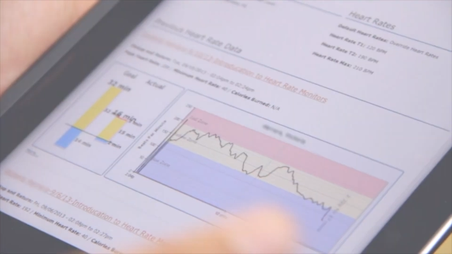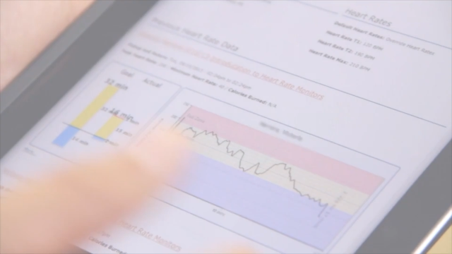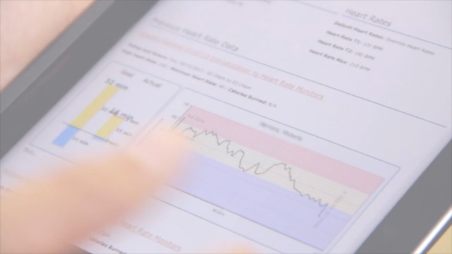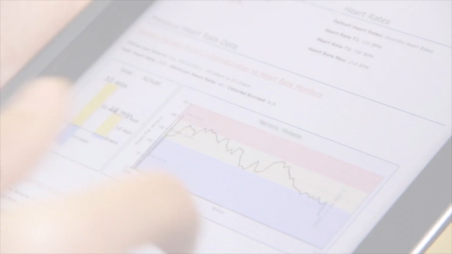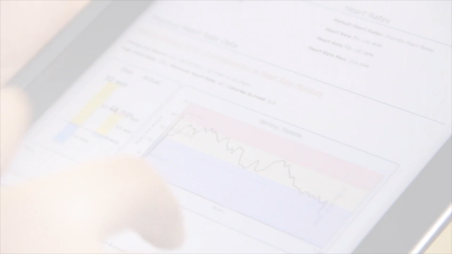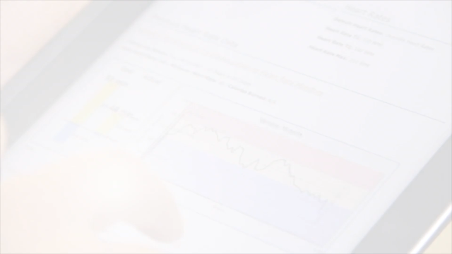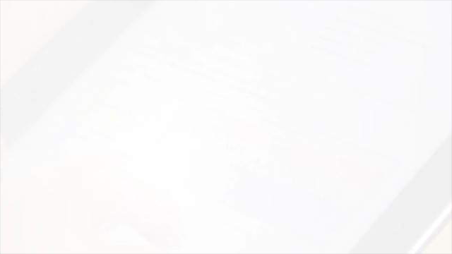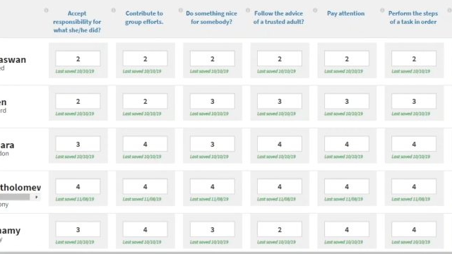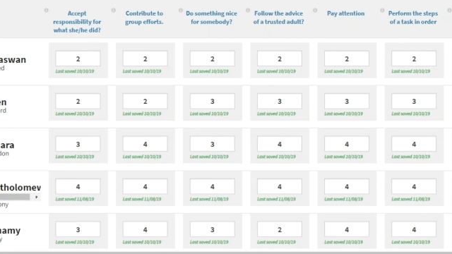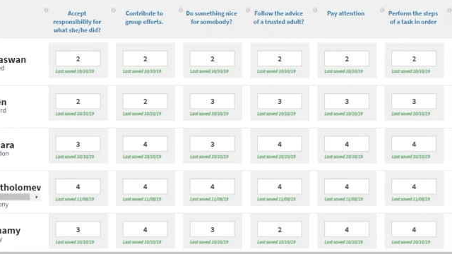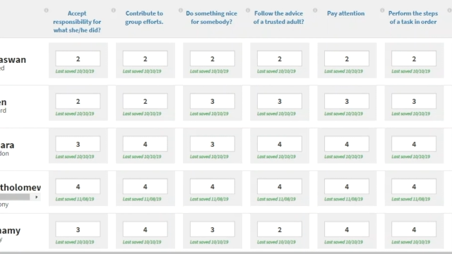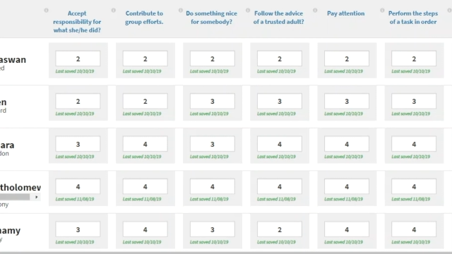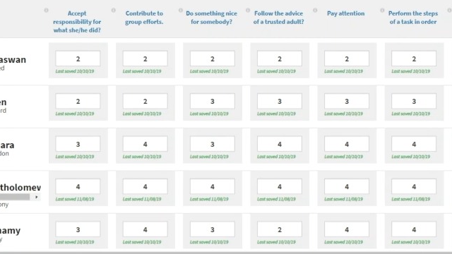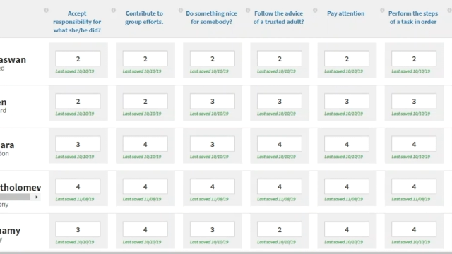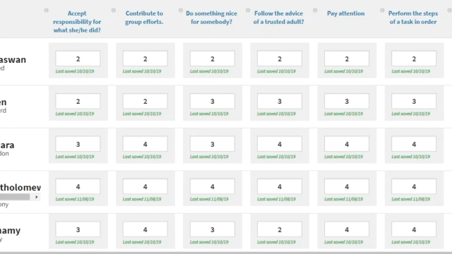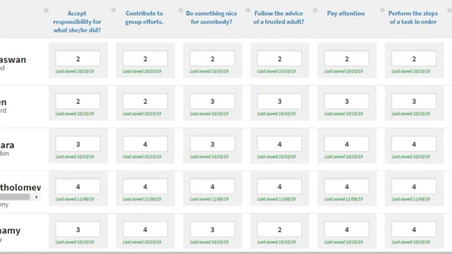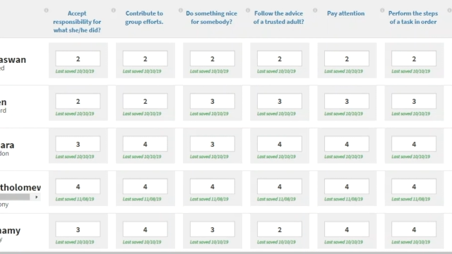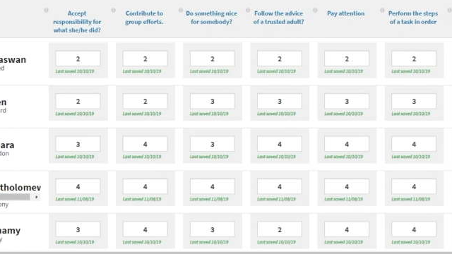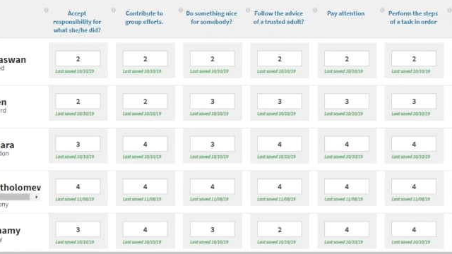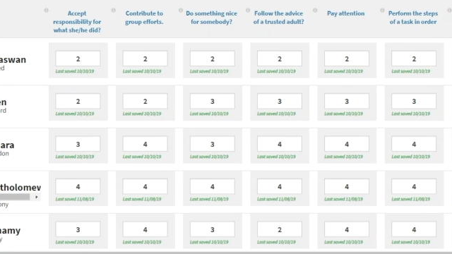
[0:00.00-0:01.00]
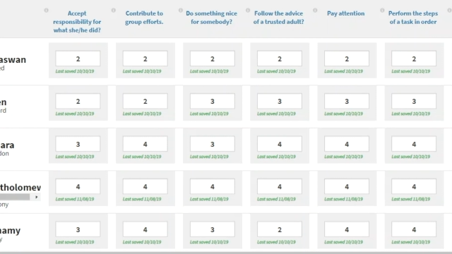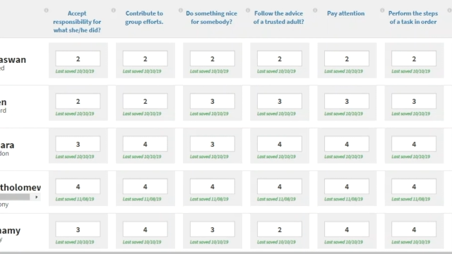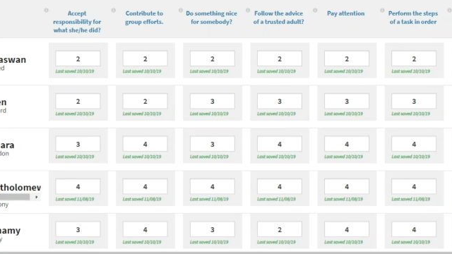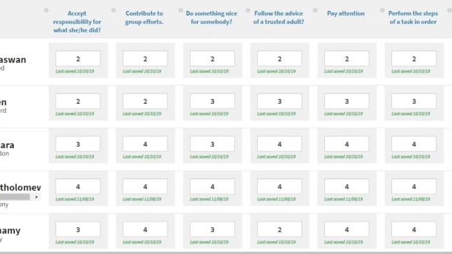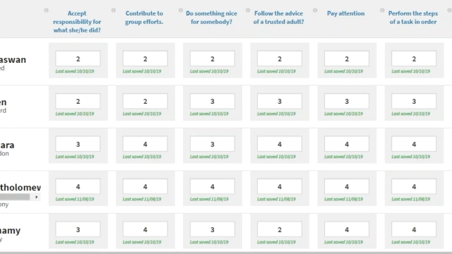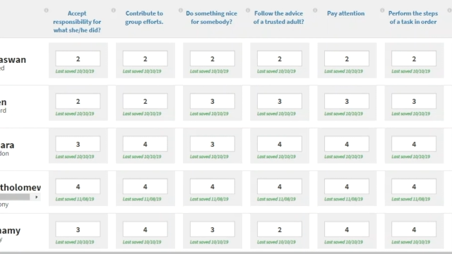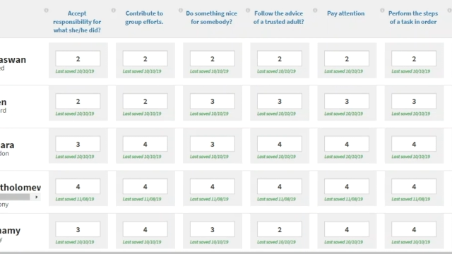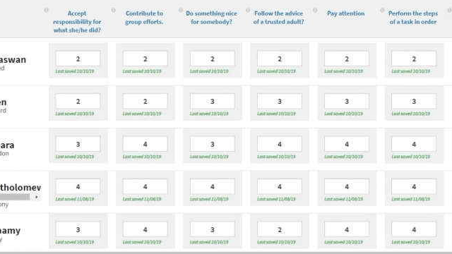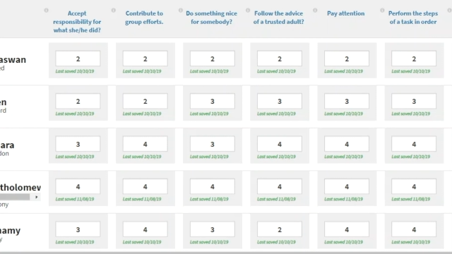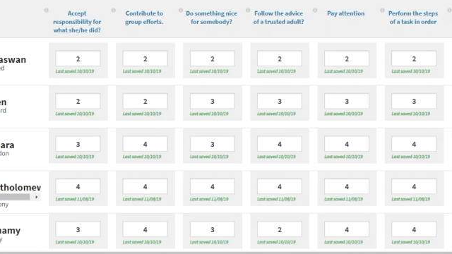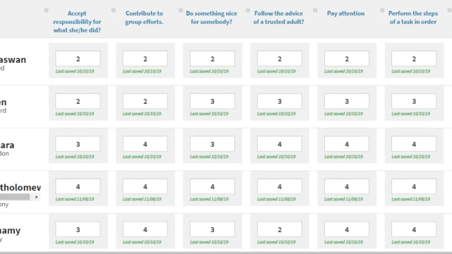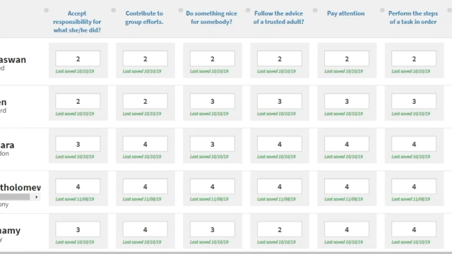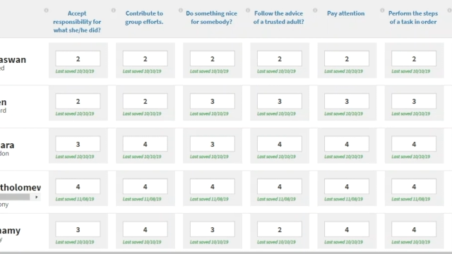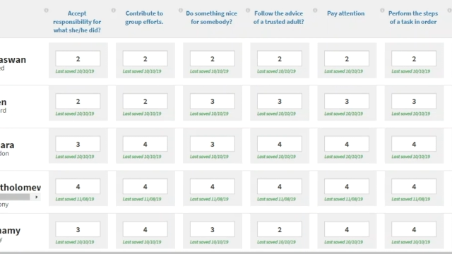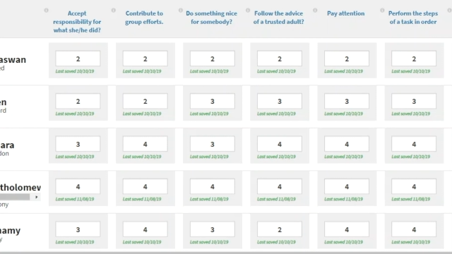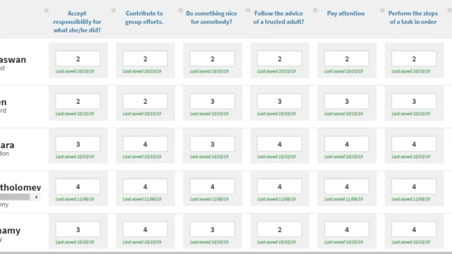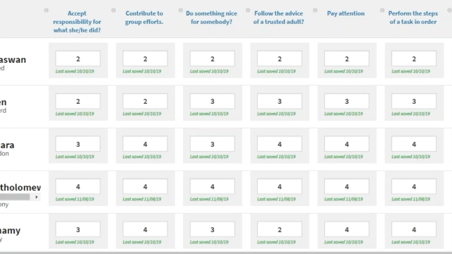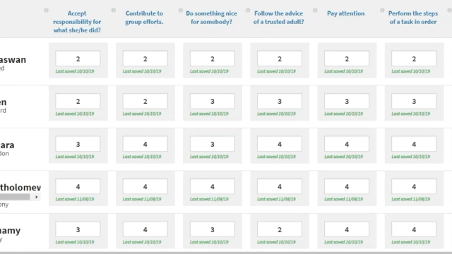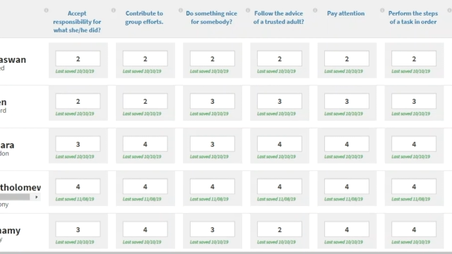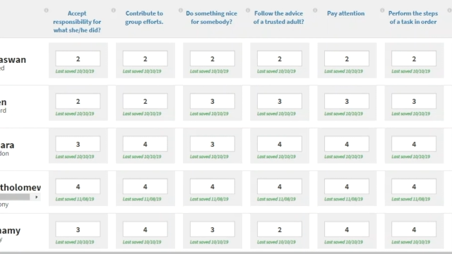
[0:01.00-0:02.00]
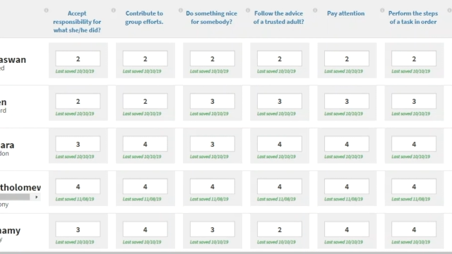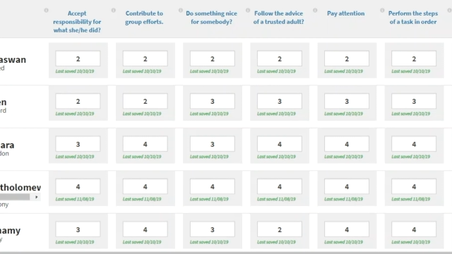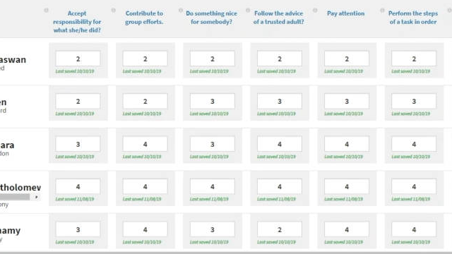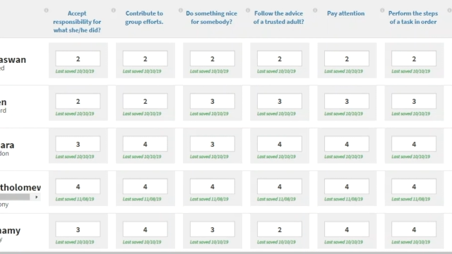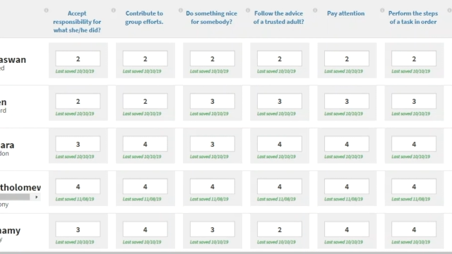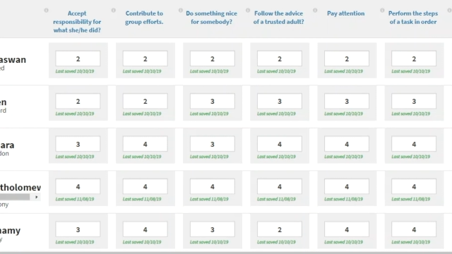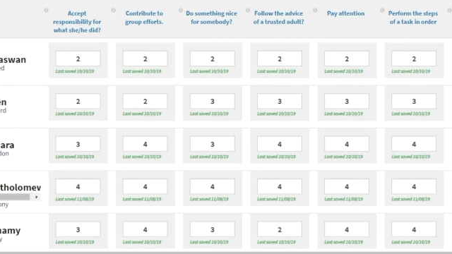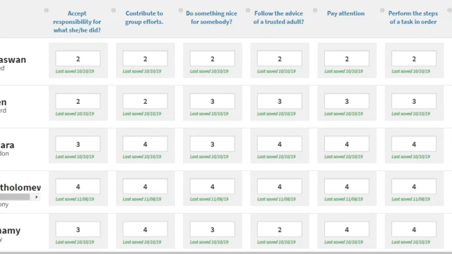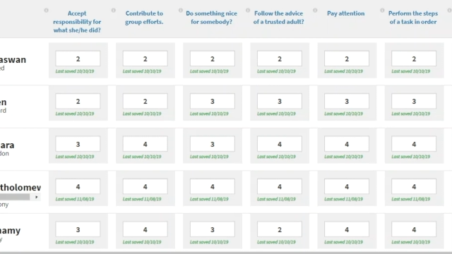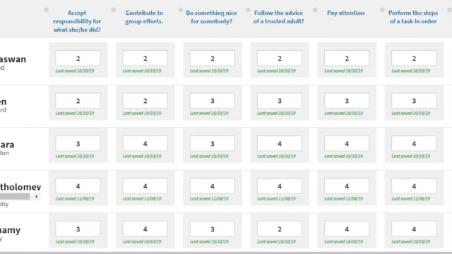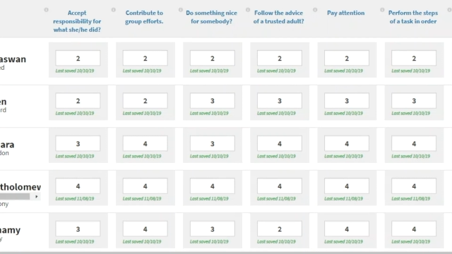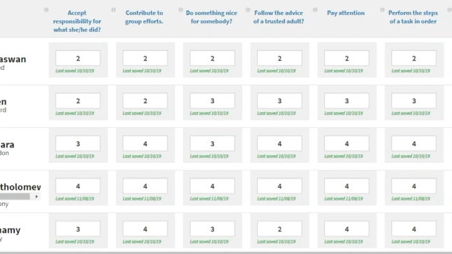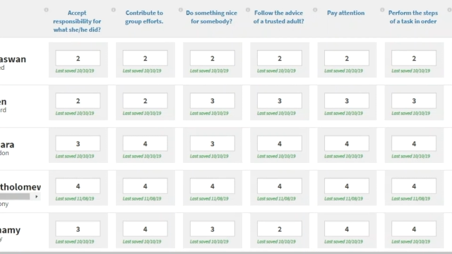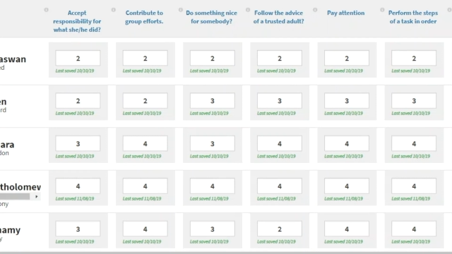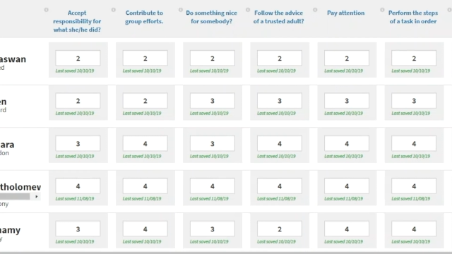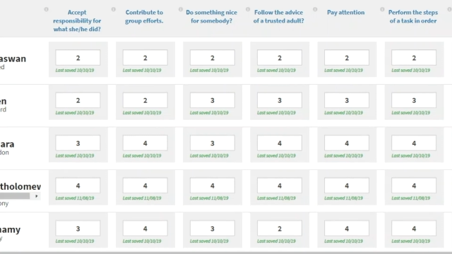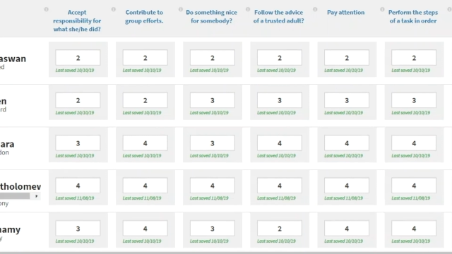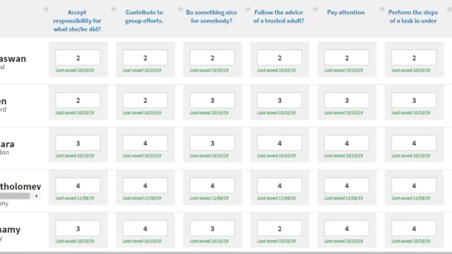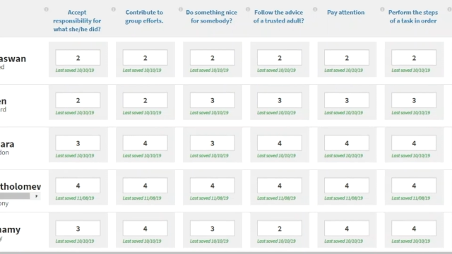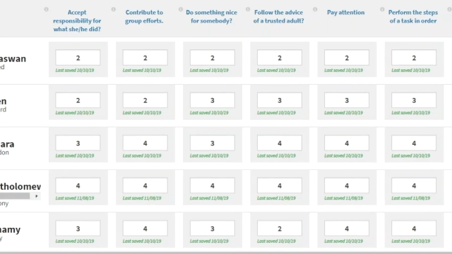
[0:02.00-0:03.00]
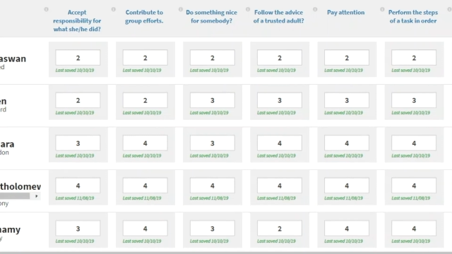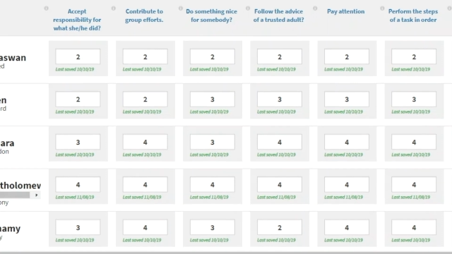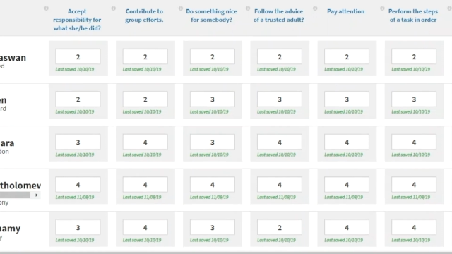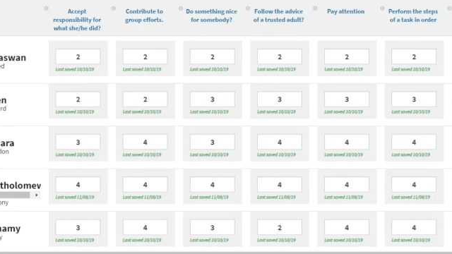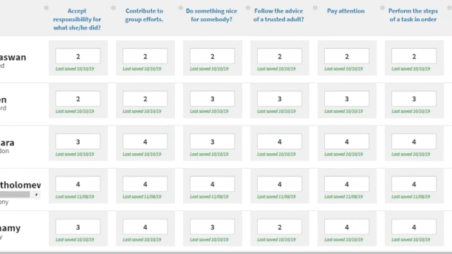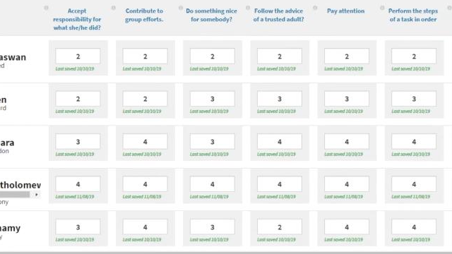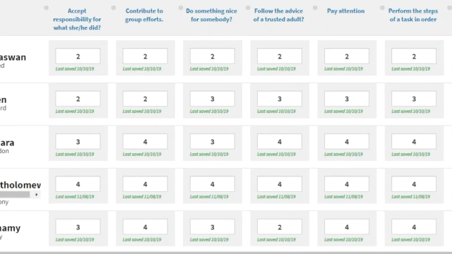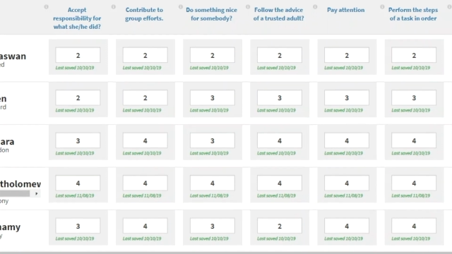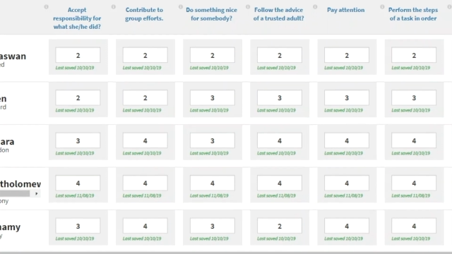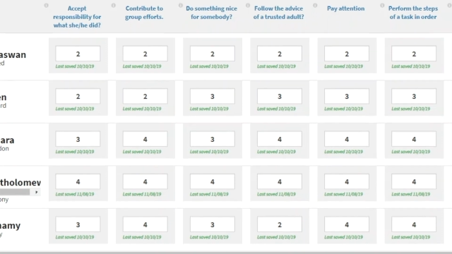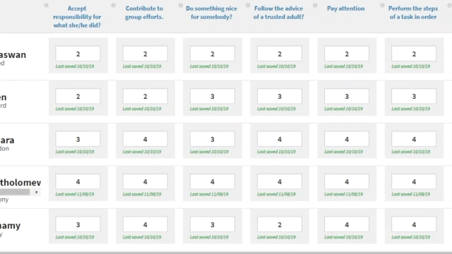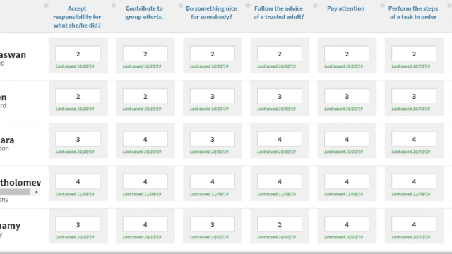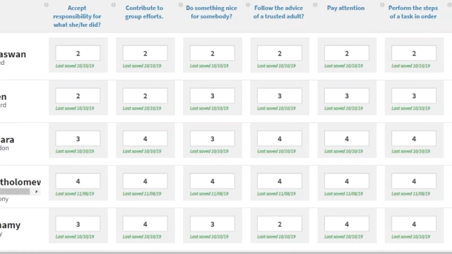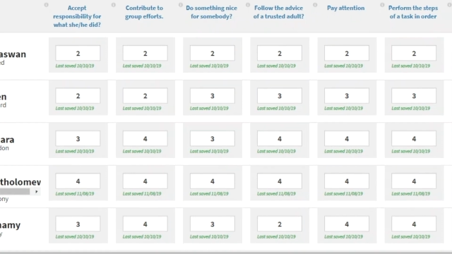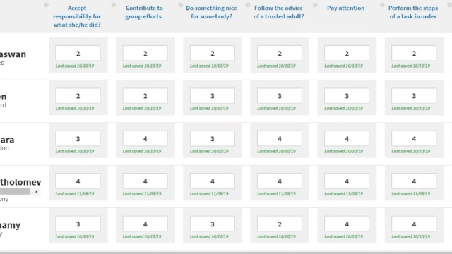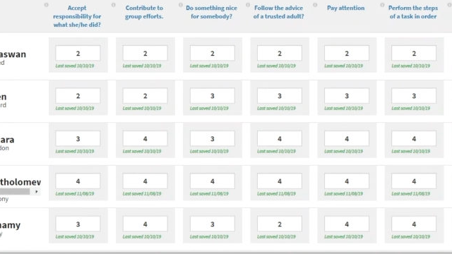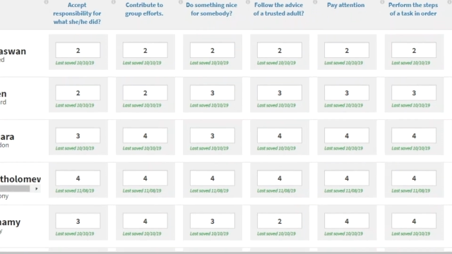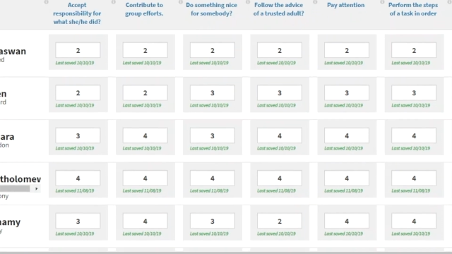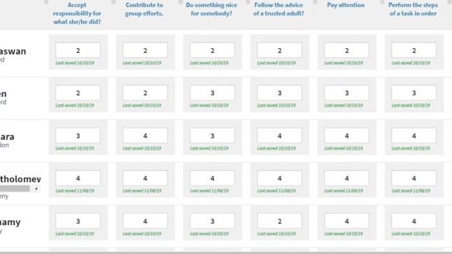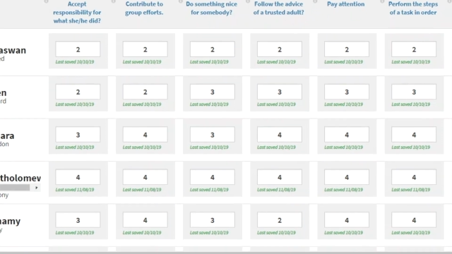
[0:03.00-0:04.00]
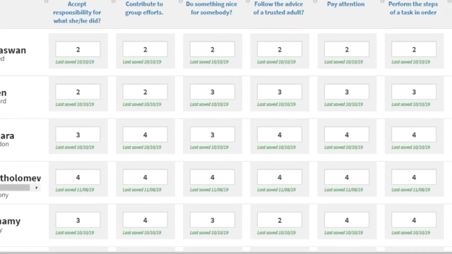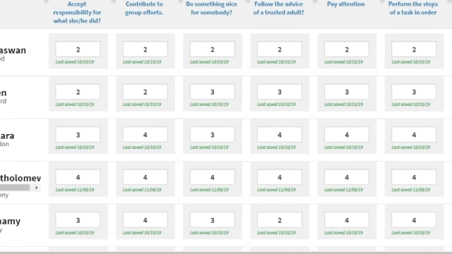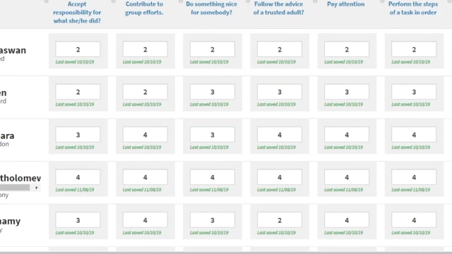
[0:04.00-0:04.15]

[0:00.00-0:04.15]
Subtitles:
No face is visible, so there are no lips to read.